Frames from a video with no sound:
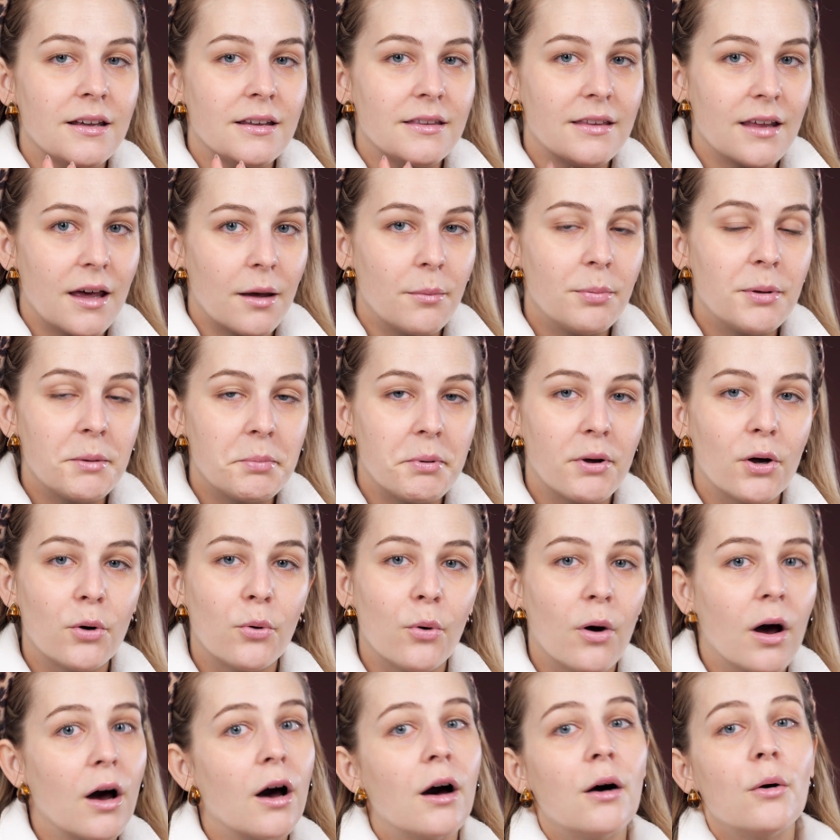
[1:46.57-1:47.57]
there are people
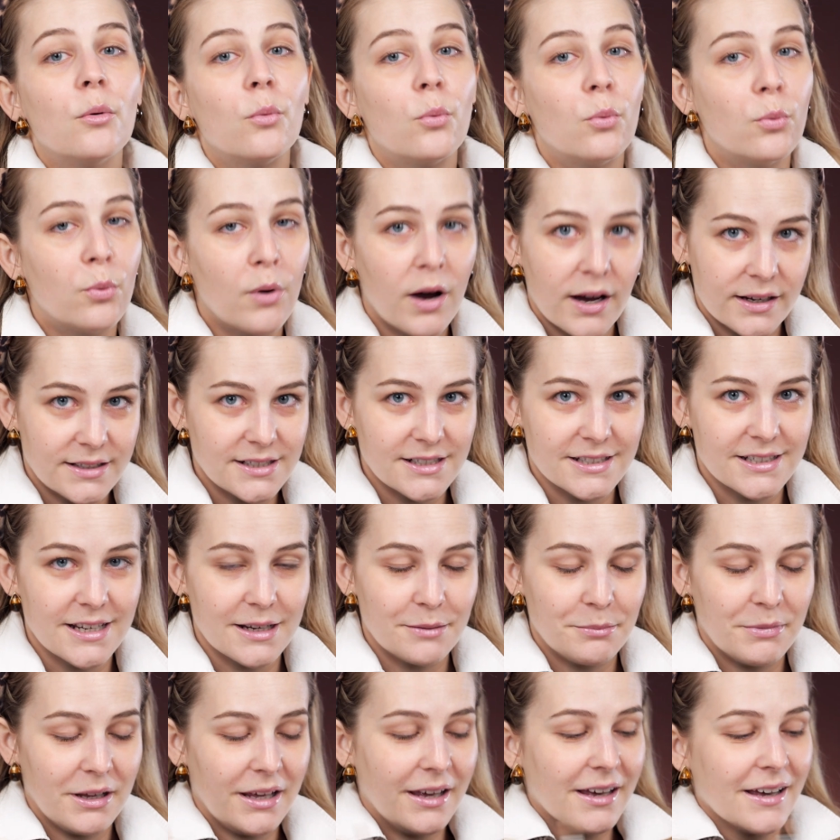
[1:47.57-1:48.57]
who are whiter
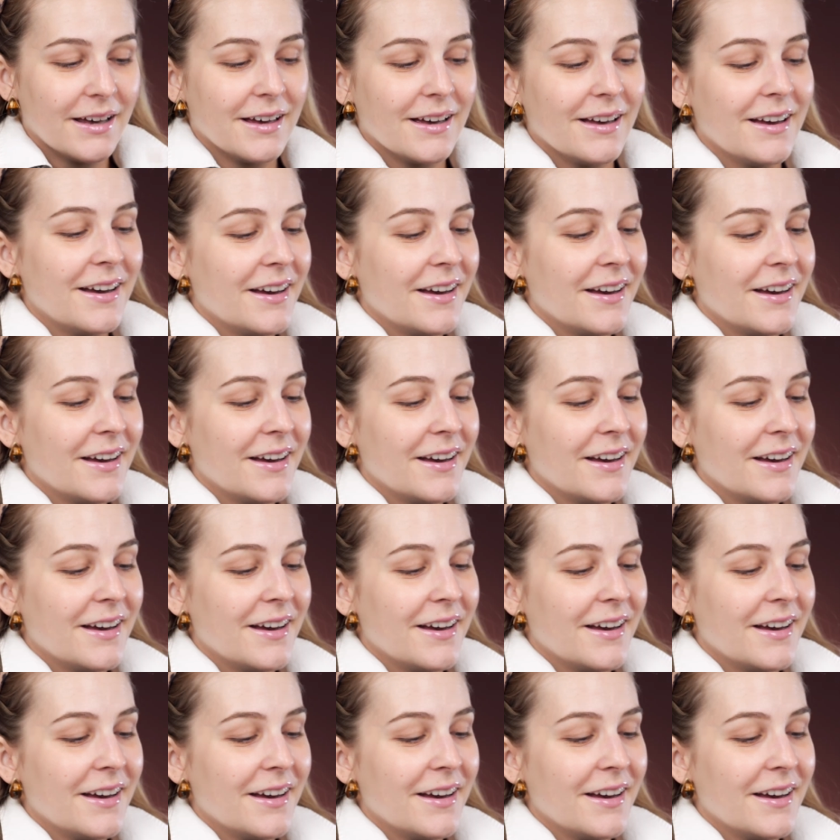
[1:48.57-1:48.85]
than me.